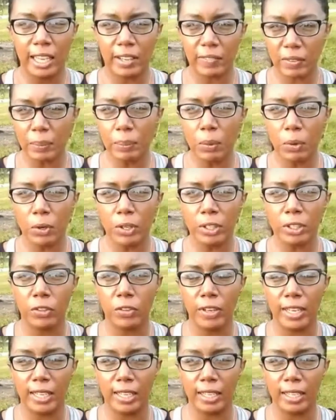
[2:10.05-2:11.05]
Kevin Moore
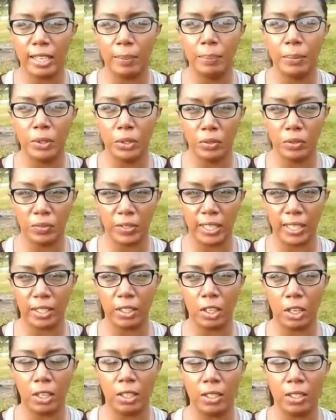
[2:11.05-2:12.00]
created a movie